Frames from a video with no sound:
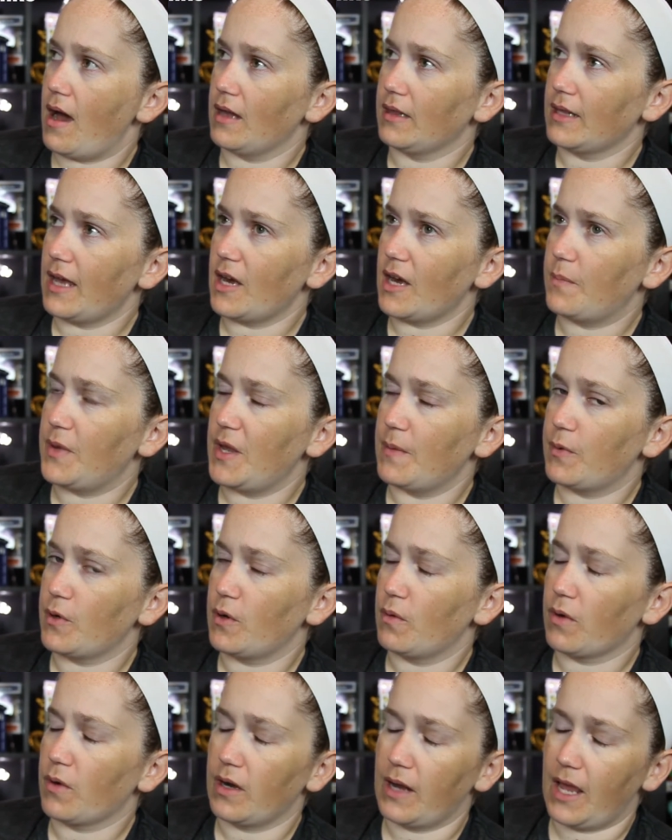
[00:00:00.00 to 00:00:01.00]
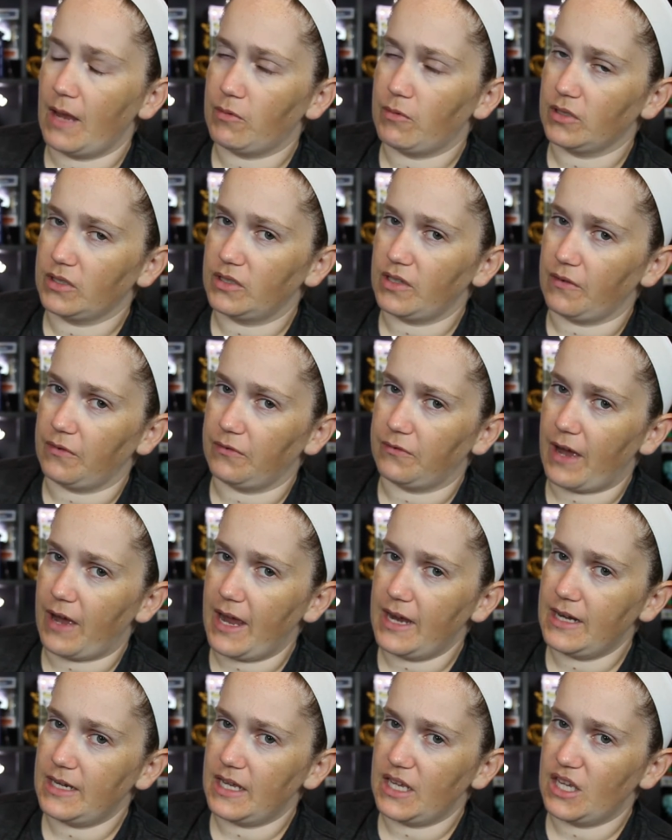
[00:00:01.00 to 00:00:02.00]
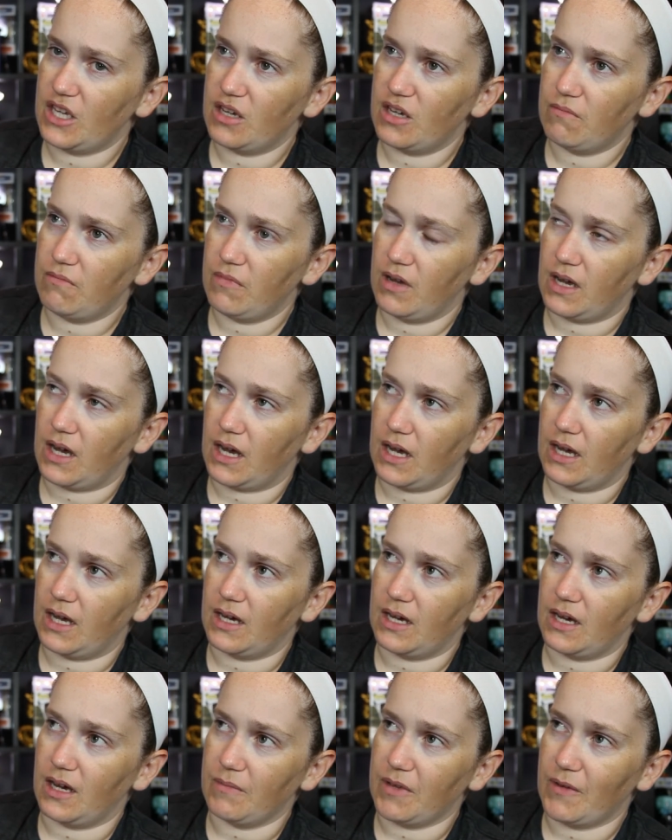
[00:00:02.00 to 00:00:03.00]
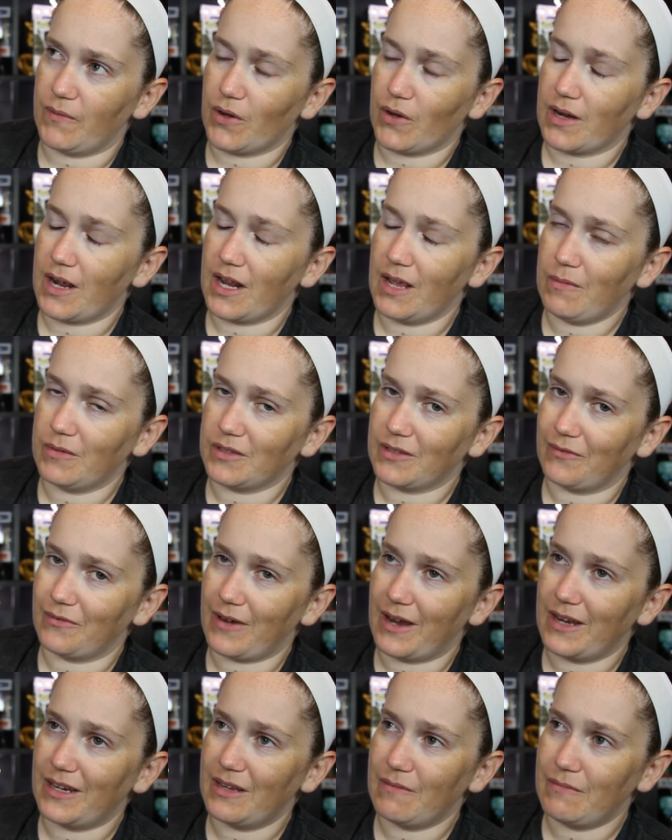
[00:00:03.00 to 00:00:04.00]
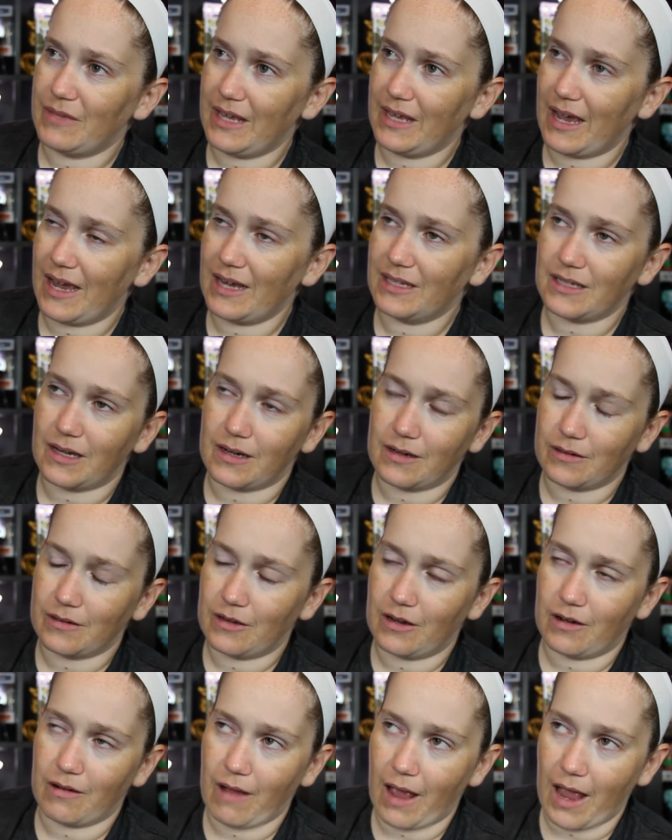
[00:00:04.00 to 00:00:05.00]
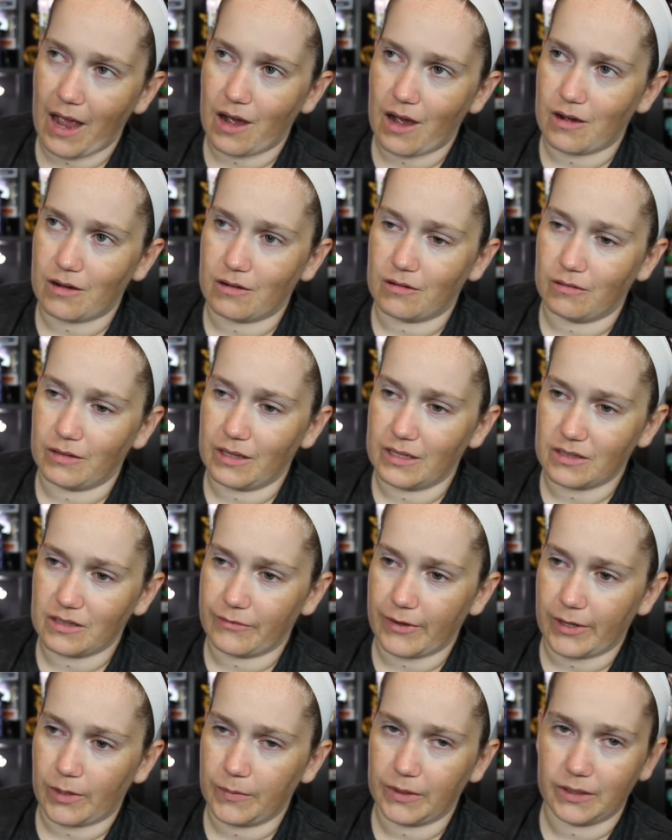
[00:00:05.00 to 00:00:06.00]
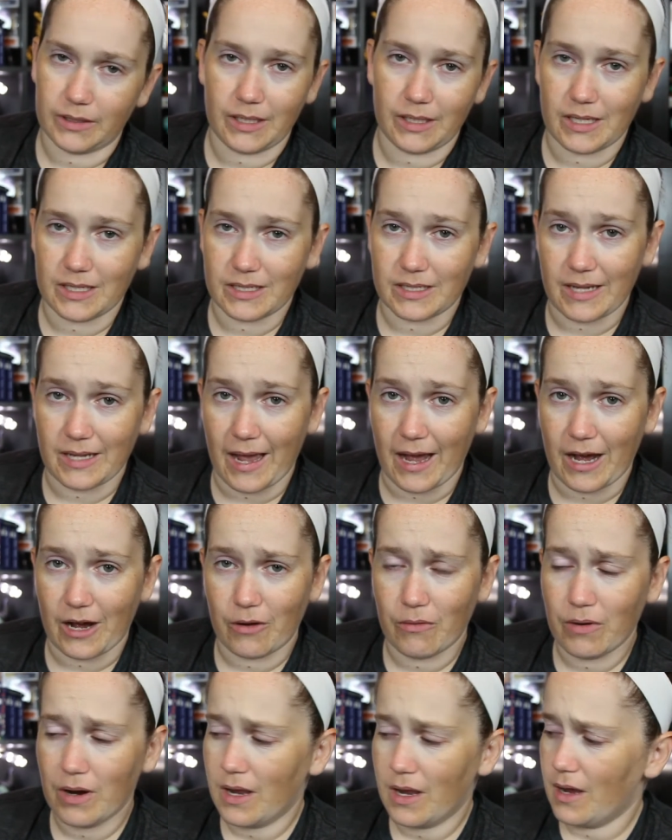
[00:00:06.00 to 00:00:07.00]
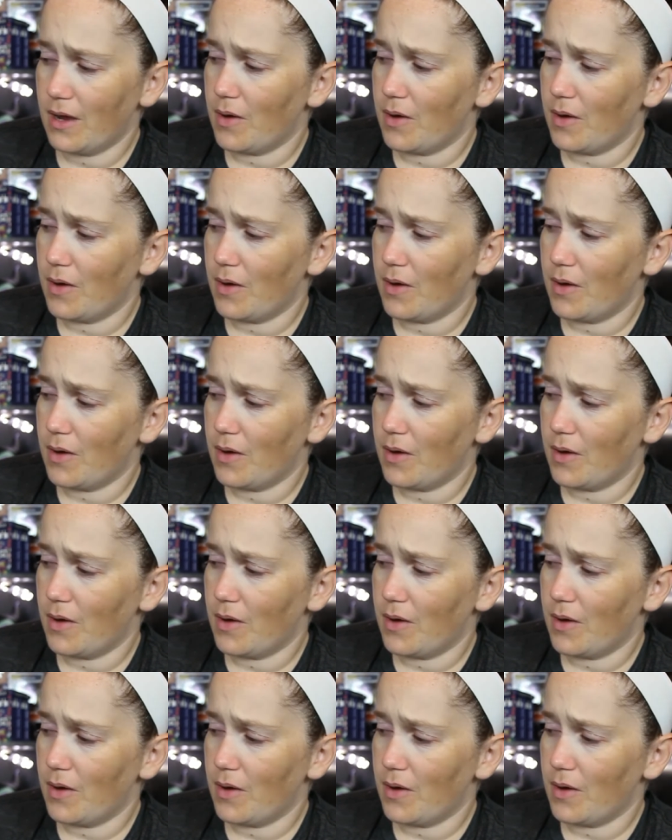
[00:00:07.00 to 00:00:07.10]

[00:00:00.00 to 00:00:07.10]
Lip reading: a lot of people weren't able to find him. If you're not able to find him yet, I don't know how his availability is now,